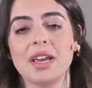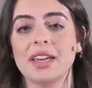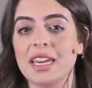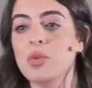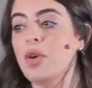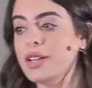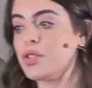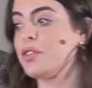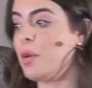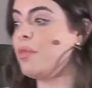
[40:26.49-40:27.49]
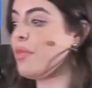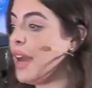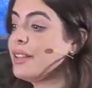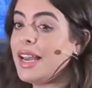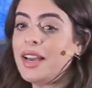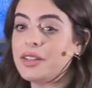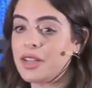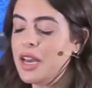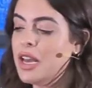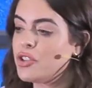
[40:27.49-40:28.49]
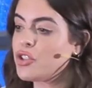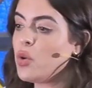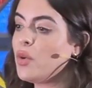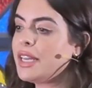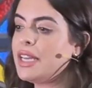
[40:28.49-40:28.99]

He was from that land. So when